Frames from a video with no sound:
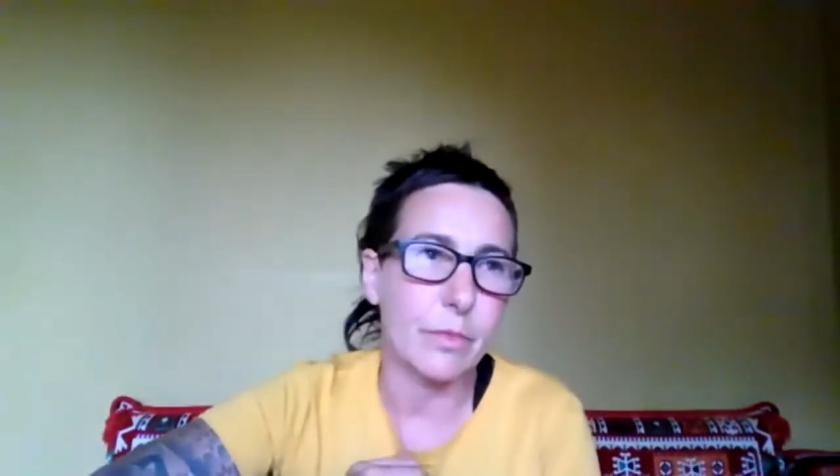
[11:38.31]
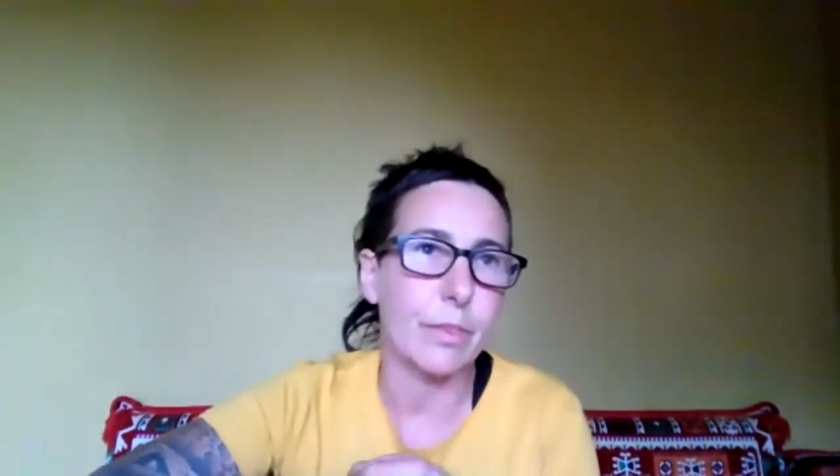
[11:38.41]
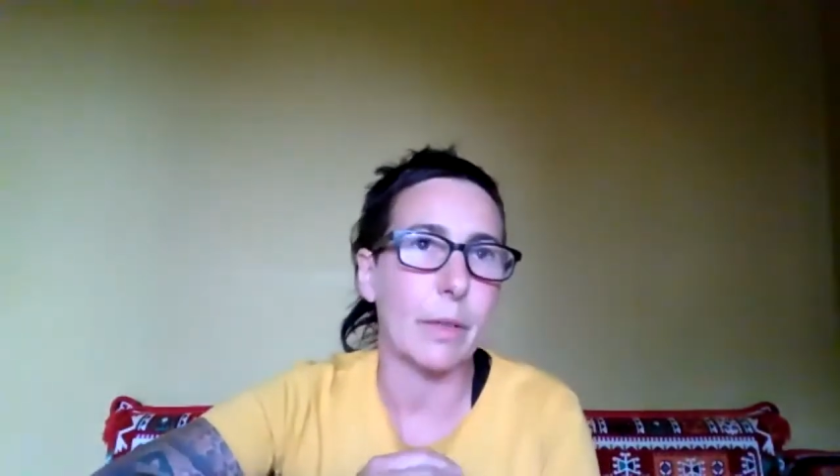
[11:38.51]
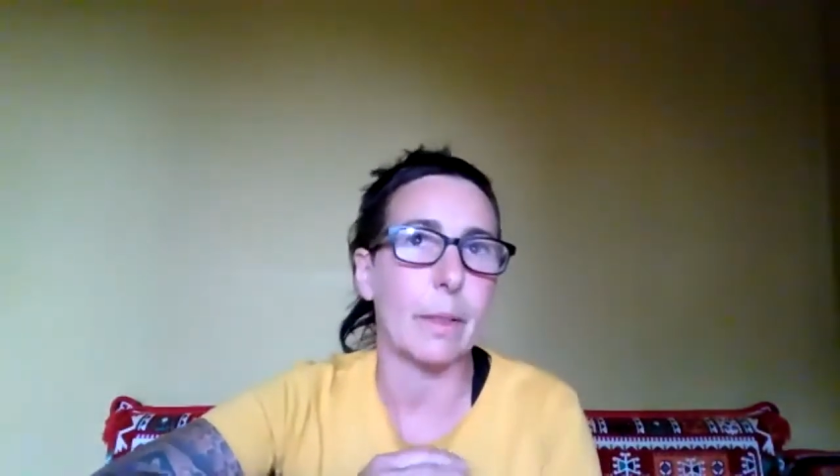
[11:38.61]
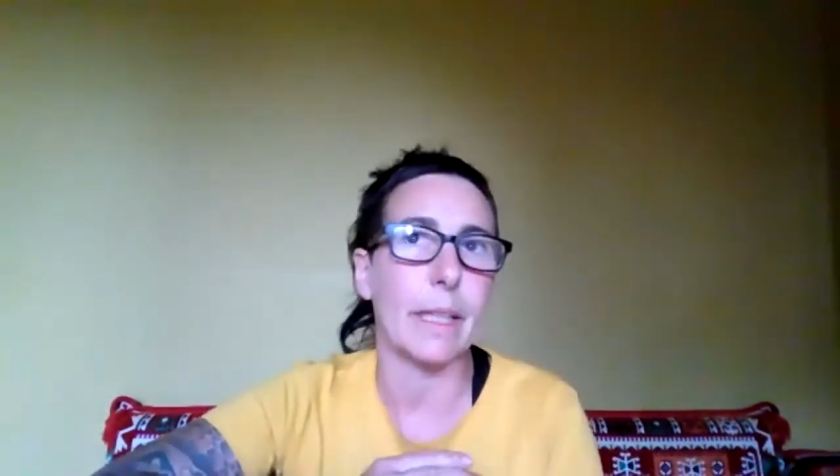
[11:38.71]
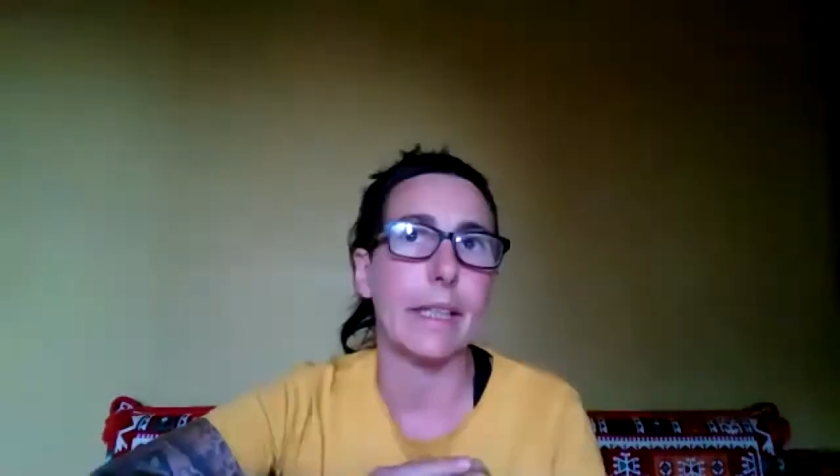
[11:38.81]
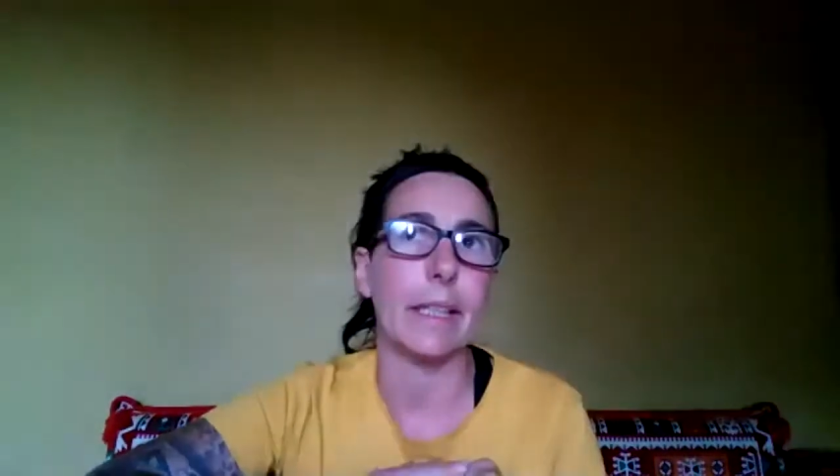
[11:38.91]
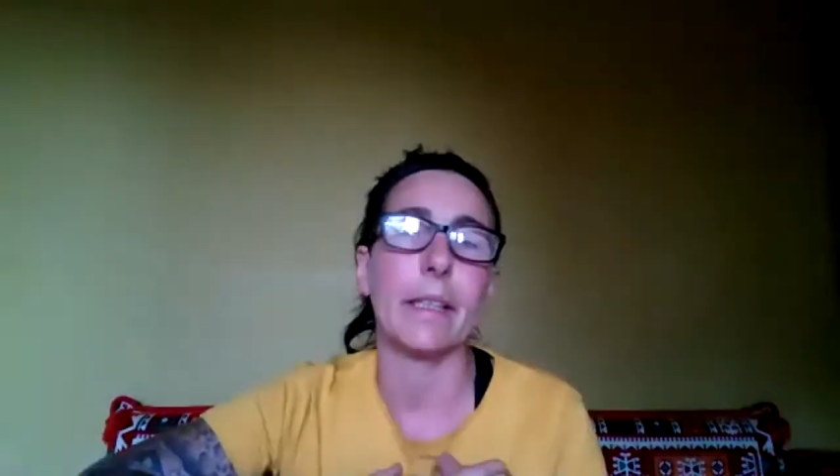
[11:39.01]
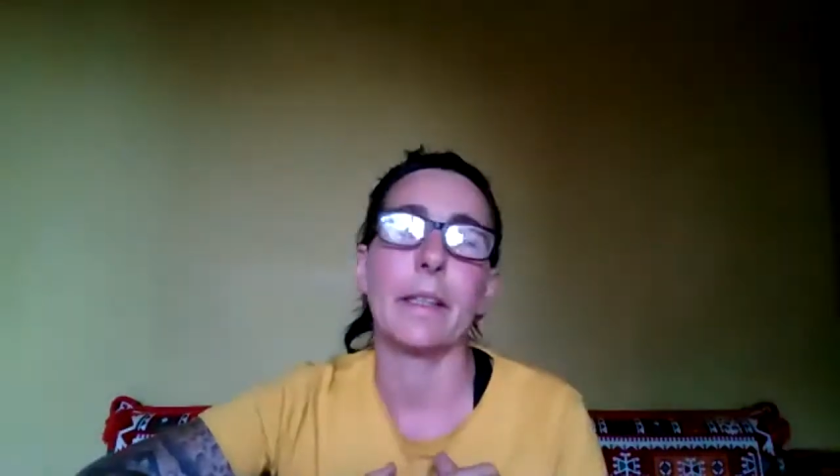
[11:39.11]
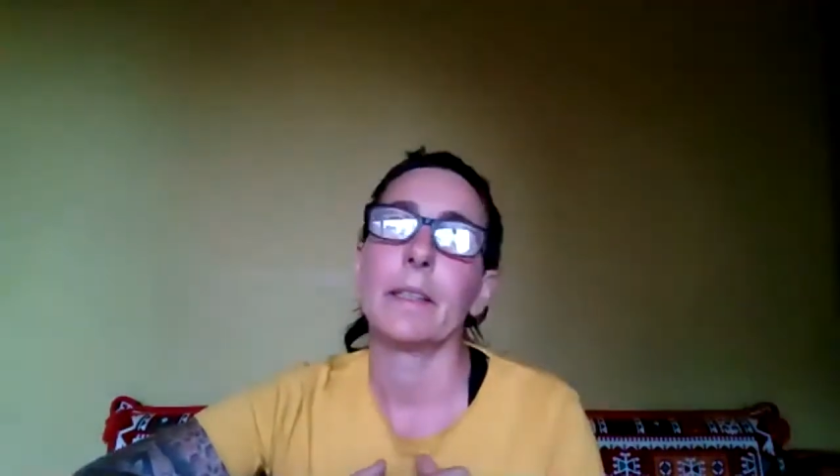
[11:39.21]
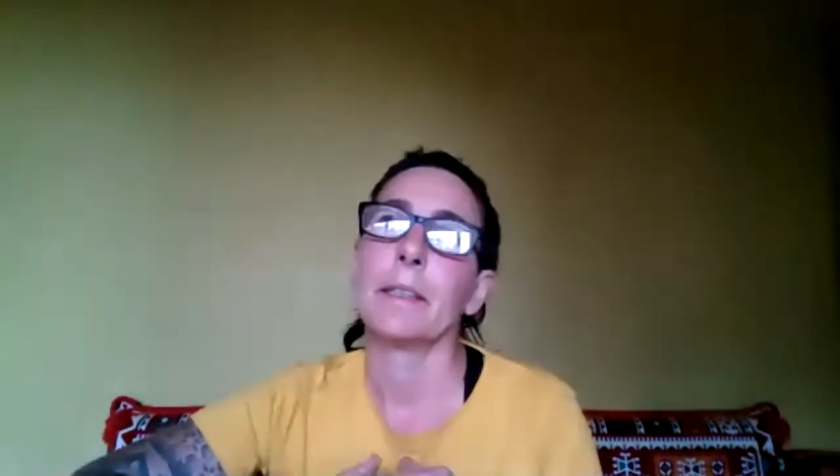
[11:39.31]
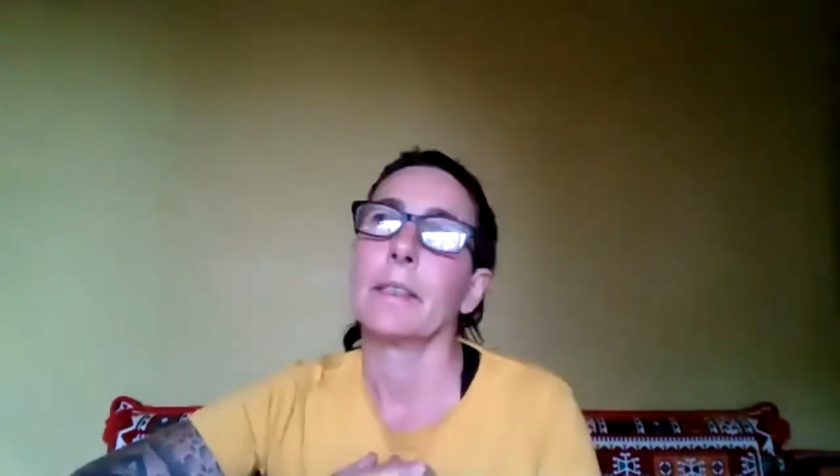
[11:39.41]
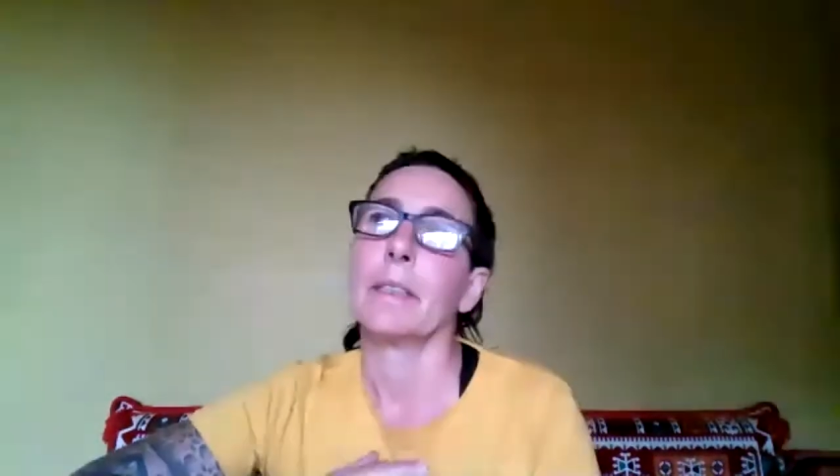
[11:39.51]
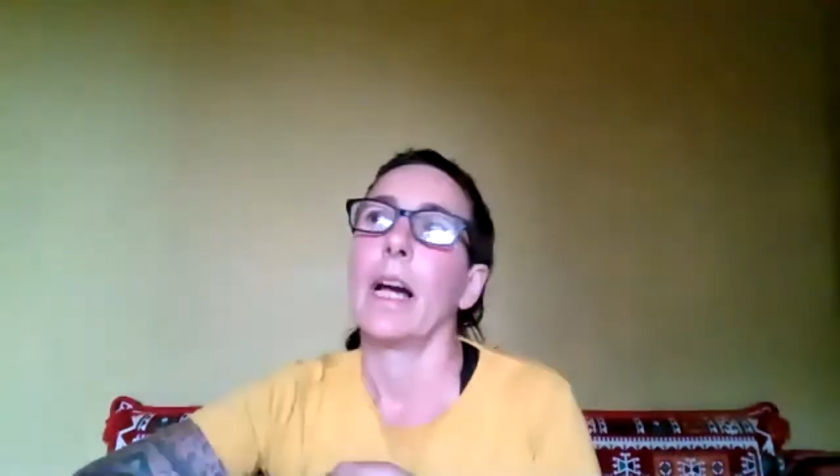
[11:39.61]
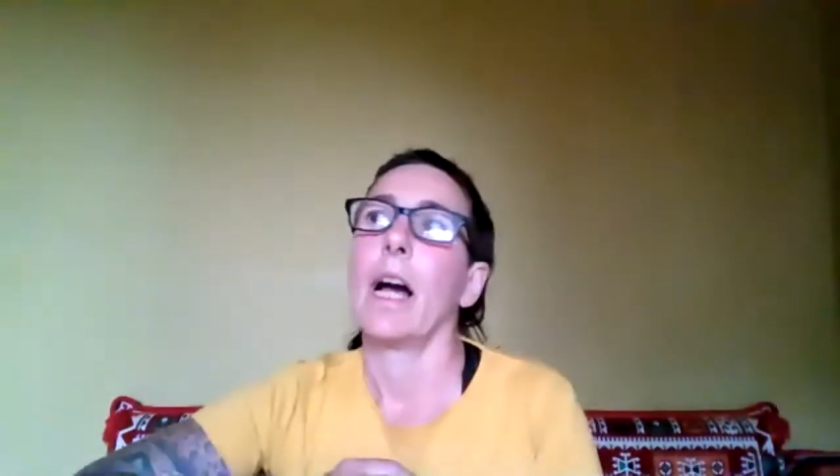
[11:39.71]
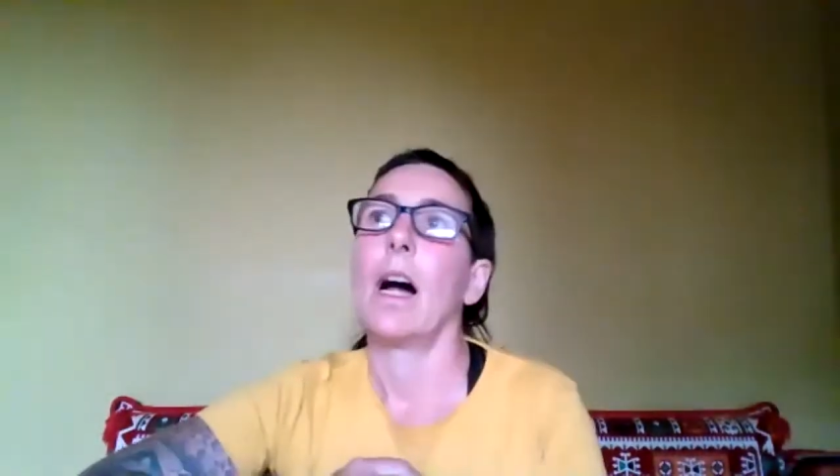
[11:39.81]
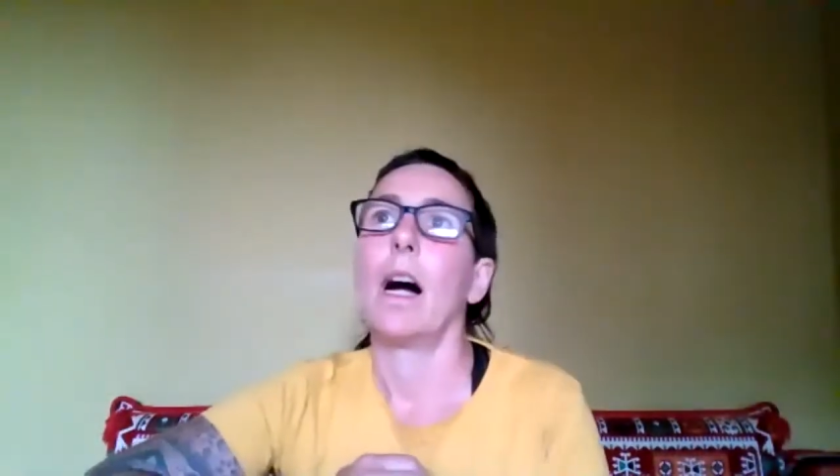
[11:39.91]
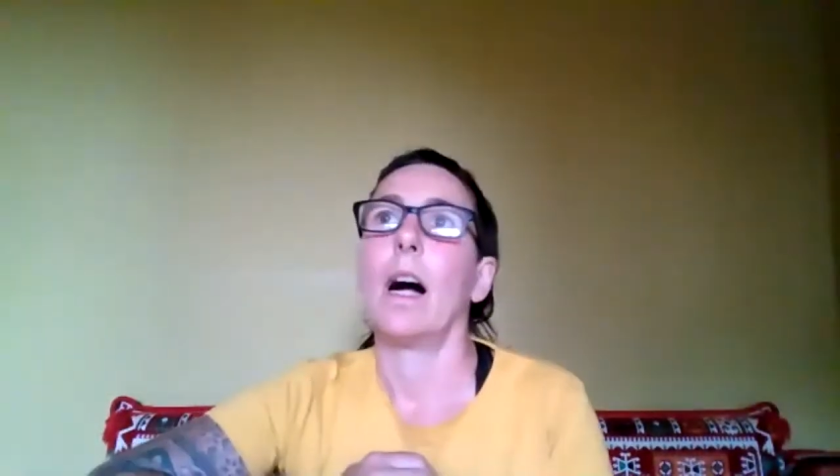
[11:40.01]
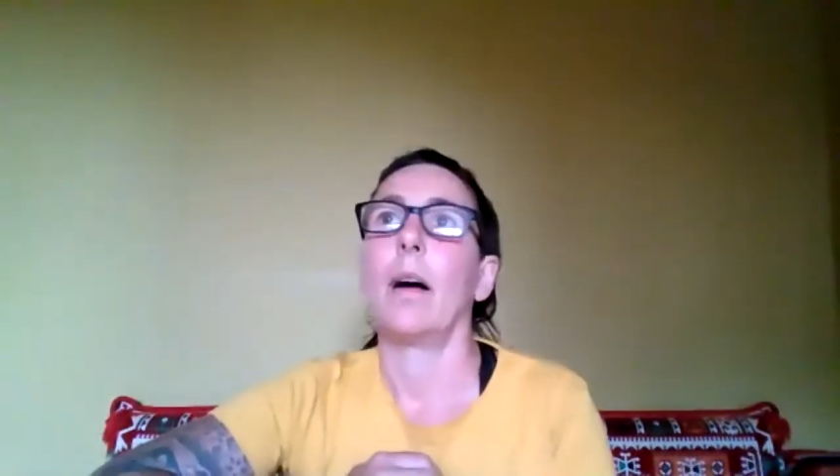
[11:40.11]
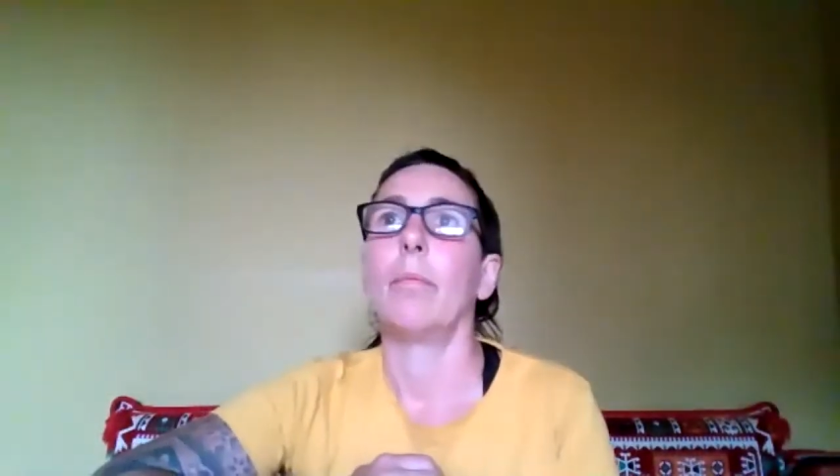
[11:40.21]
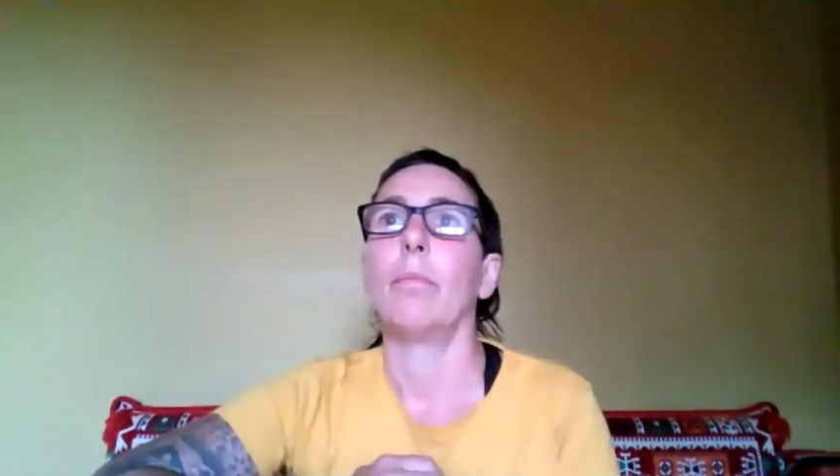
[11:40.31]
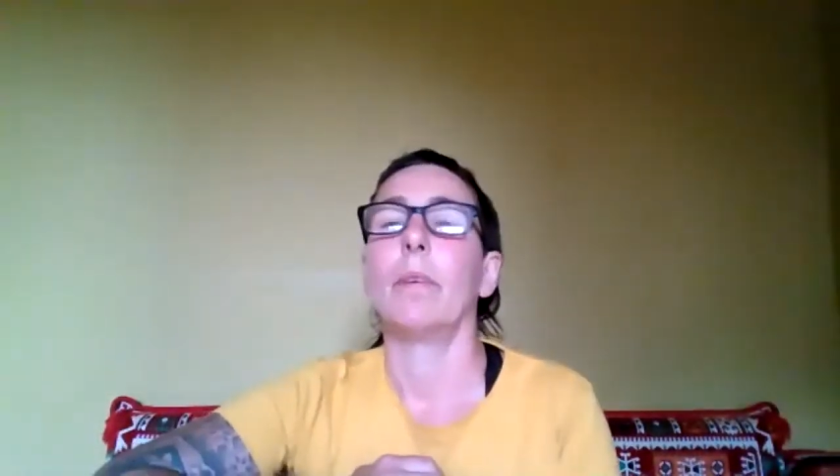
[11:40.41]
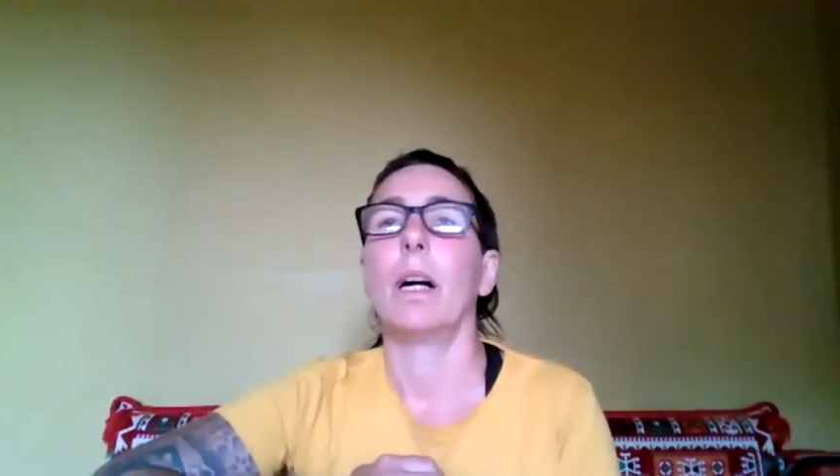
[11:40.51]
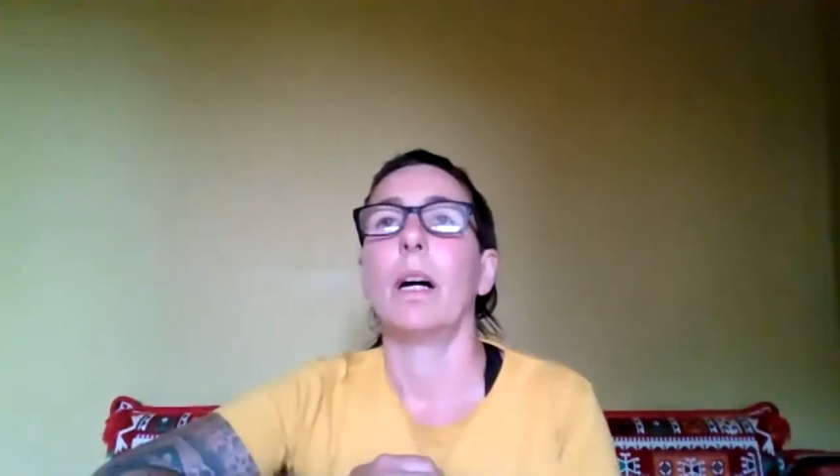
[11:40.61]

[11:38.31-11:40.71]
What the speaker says: very, um,